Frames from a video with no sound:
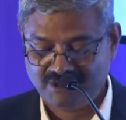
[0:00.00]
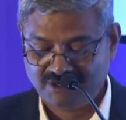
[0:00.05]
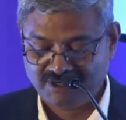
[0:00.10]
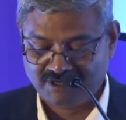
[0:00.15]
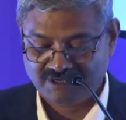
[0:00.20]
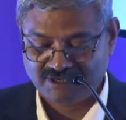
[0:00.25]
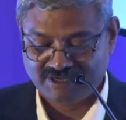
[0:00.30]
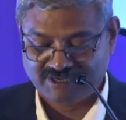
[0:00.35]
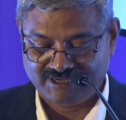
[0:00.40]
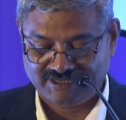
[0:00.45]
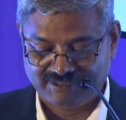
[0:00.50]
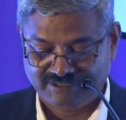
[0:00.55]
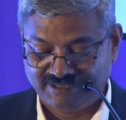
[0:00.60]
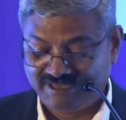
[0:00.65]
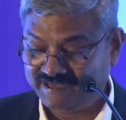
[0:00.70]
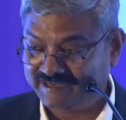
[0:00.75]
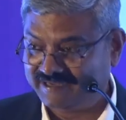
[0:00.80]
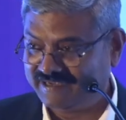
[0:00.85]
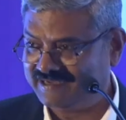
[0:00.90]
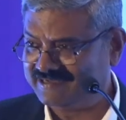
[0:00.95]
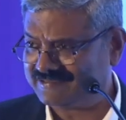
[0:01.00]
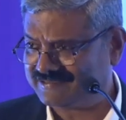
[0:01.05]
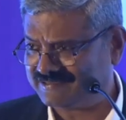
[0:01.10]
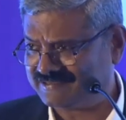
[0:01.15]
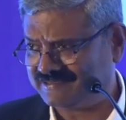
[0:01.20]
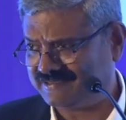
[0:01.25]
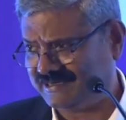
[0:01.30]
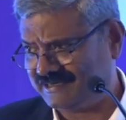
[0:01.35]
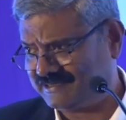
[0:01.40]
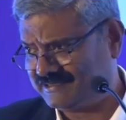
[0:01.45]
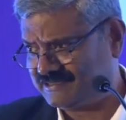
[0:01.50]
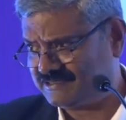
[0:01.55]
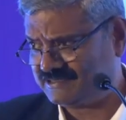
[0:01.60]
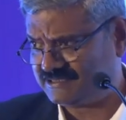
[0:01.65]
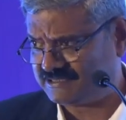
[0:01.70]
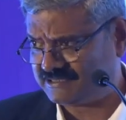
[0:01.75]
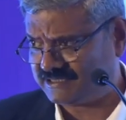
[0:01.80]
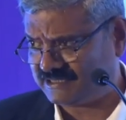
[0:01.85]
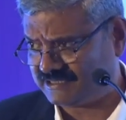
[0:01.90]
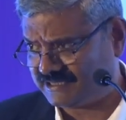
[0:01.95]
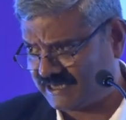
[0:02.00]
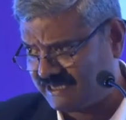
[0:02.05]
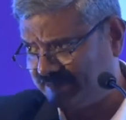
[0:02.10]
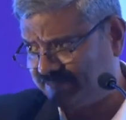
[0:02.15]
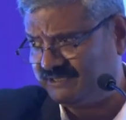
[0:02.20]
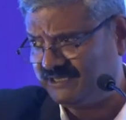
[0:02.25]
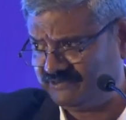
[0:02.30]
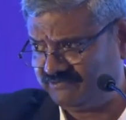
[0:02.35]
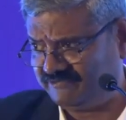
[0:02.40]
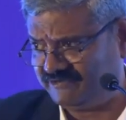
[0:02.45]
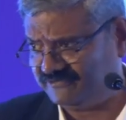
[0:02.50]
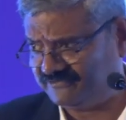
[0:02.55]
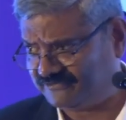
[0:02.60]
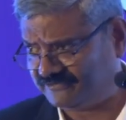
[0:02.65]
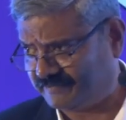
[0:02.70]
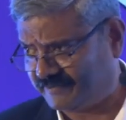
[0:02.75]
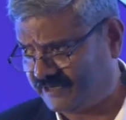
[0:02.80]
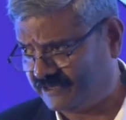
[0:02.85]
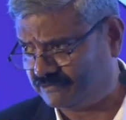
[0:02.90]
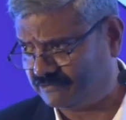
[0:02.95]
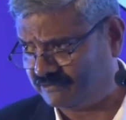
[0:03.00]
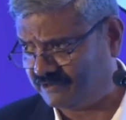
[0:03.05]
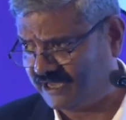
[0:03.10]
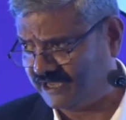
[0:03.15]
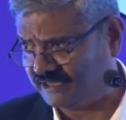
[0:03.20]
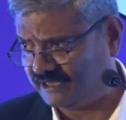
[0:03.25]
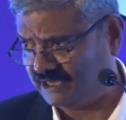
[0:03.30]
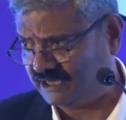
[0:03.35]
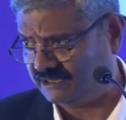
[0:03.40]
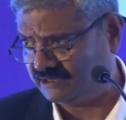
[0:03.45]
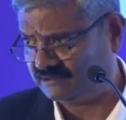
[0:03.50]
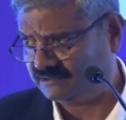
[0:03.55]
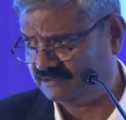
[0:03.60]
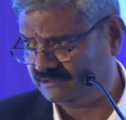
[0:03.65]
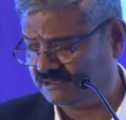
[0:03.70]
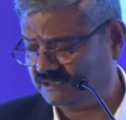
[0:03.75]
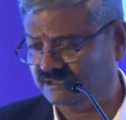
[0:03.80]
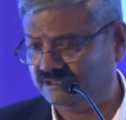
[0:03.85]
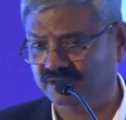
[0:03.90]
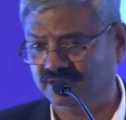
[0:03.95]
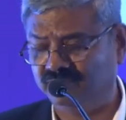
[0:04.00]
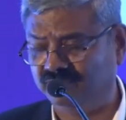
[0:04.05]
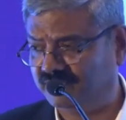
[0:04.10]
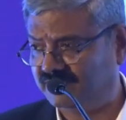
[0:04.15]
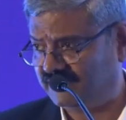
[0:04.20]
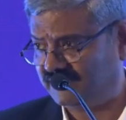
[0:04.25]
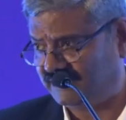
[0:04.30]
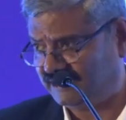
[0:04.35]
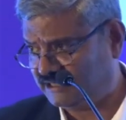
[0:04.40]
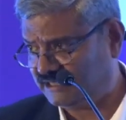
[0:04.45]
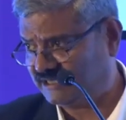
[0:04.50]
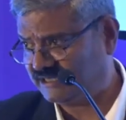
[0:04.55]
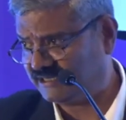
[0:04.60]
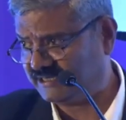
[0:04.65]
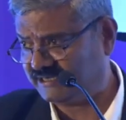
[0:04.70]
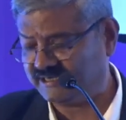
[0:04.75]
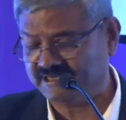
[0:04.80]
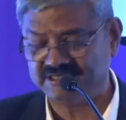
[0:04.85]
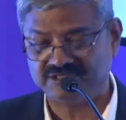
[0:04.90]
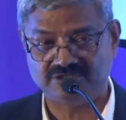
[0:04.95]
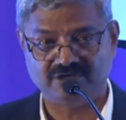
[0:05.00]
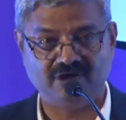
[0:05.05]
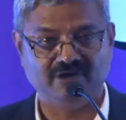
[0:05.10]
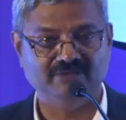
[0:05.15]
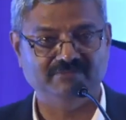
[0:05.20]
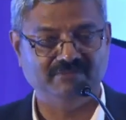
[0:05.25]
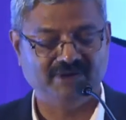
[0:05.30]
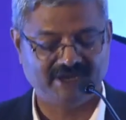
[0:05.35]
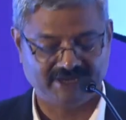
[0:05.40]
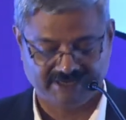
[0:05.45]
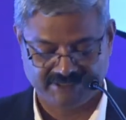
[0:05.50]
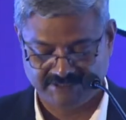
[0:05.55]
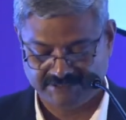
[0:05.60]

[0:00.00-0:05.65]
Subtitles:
And I guess that is the time that we've spent together over the year that has gone by.